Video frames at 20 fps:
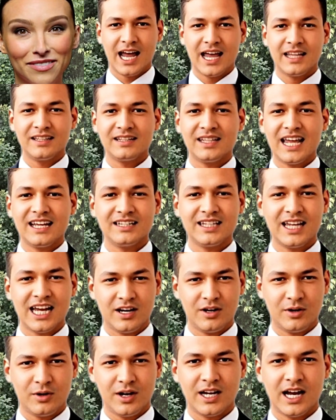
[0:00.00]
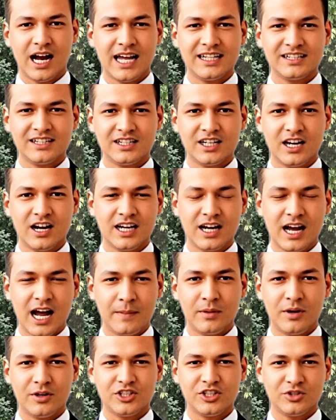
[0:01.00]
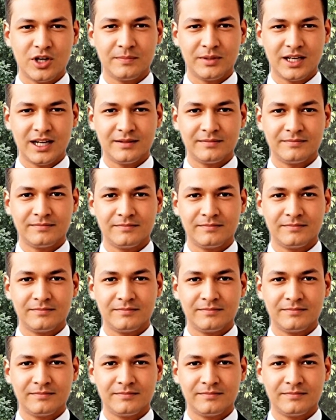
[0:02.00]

And the last category, isotonic hyponatremia.